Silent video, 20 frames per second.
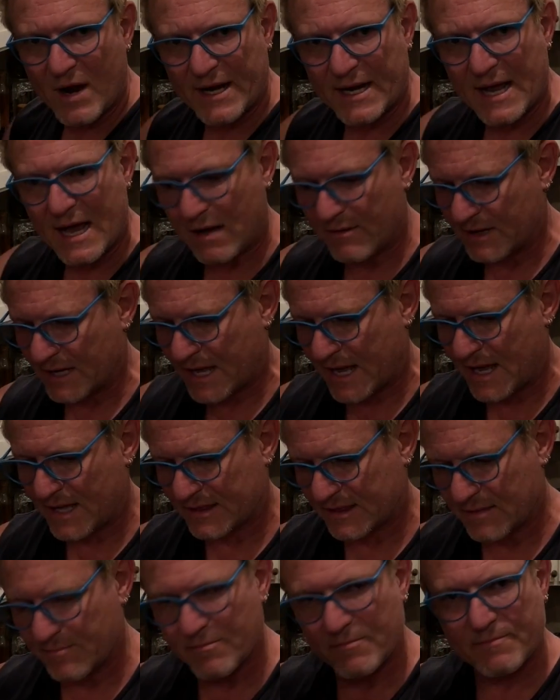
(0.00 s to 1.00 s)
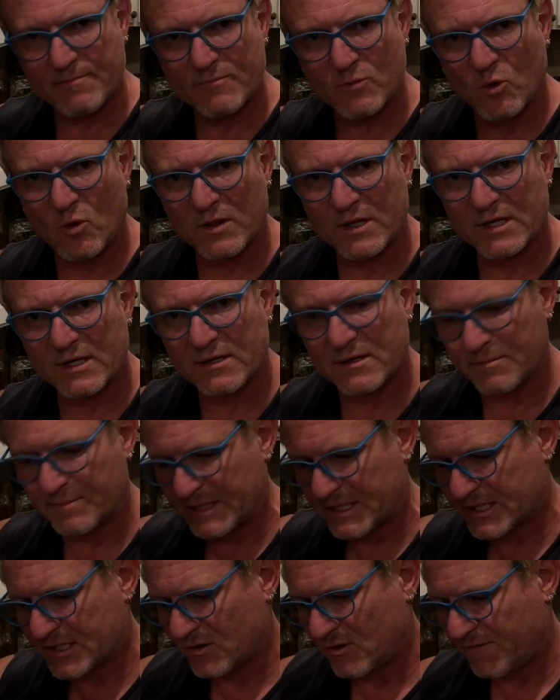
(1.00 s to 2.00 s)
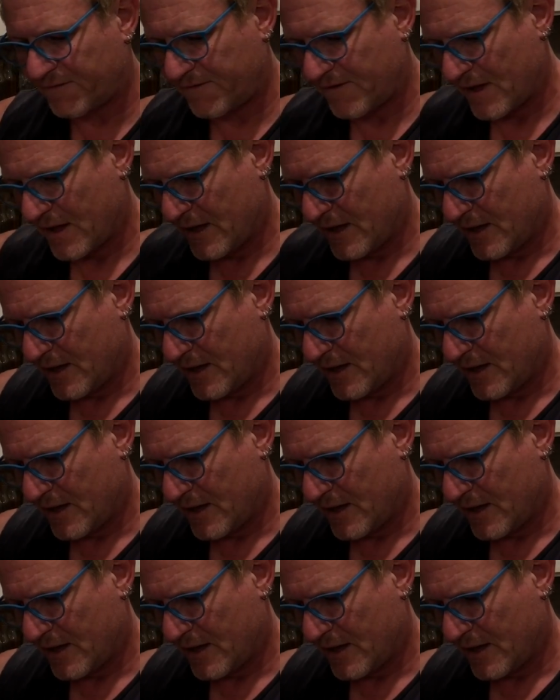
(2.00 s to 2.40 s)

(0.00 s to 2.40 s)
now and cut them all the little bits off,